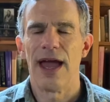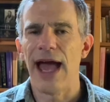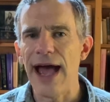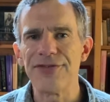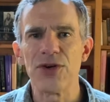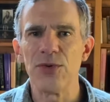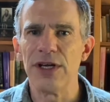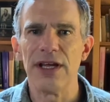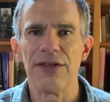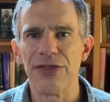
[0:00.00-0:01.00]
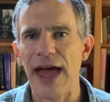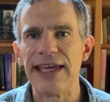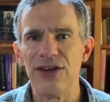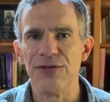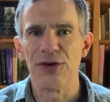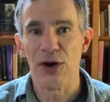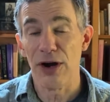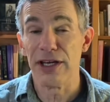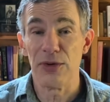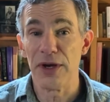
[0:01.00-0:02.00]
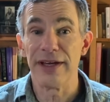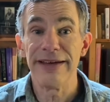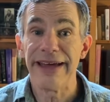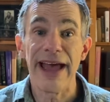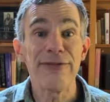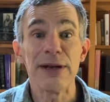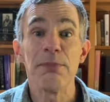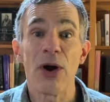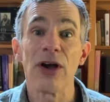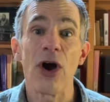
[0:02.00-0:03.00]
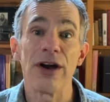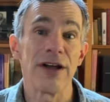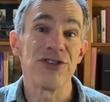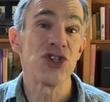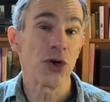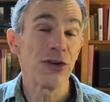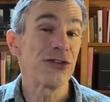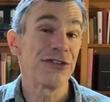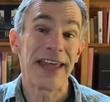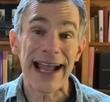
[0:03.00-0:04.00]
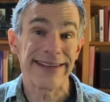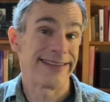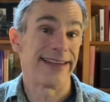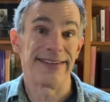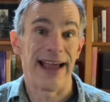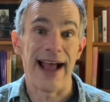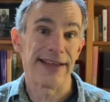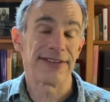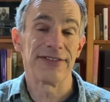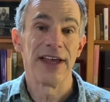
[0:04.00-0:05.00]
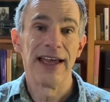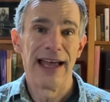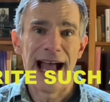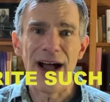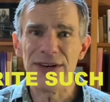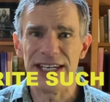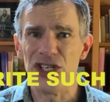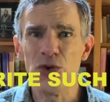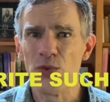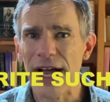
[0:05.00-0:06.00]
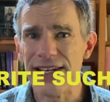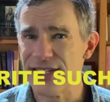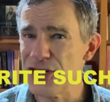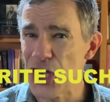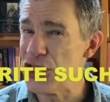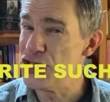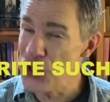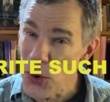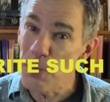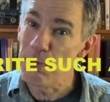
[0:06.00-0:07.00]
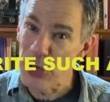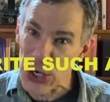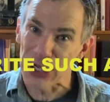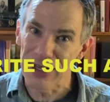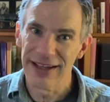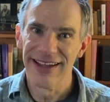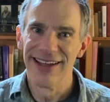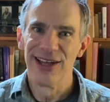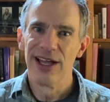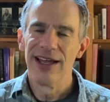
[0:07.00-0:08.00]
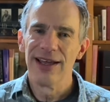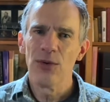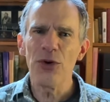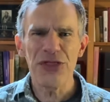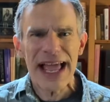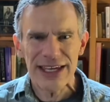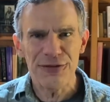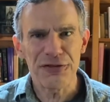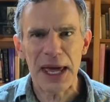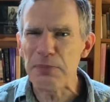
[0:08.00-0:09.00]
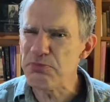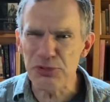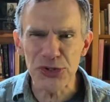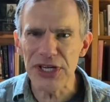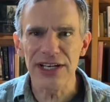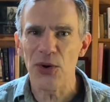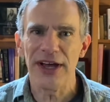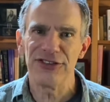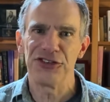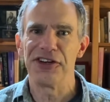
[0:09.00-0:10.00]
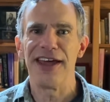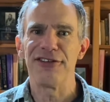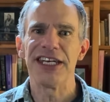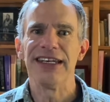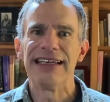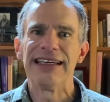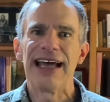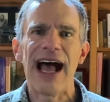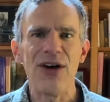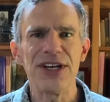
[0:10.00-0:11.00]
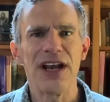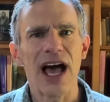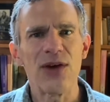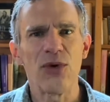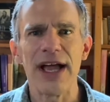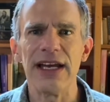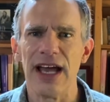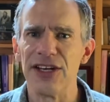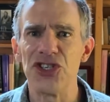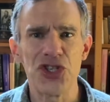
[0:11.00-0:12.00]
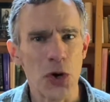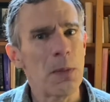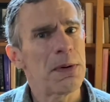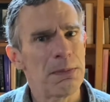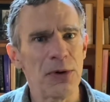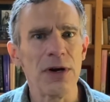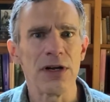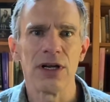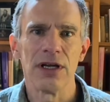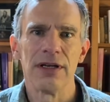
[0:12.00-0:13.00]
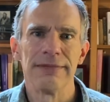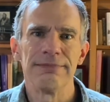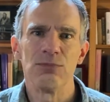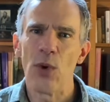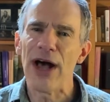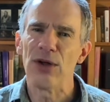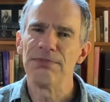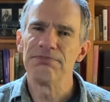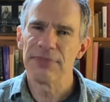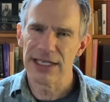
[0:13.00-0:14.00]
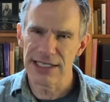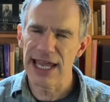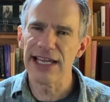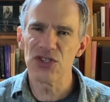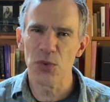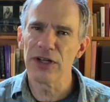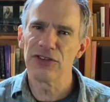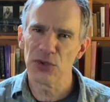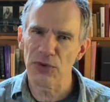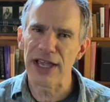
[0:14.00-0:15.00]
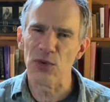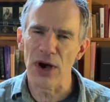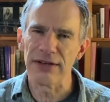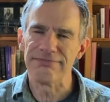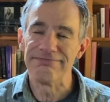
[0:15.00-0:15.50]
After reading Thank You for Arguing, Evan Marquardt of Schertz, Texas asks, how did you write such a dope book? Well, thank you for that brilliant question, Evan. How did I write a dope book? Well, it takes one to write one.